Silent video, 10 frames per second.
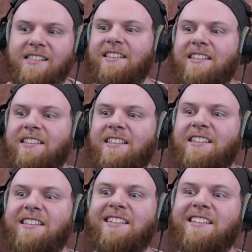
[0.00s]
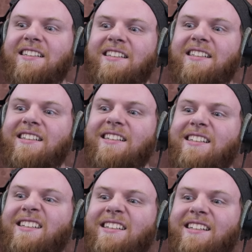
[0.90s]

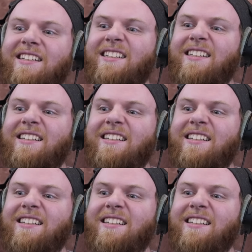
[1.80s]
No words are spoken by the person on screen.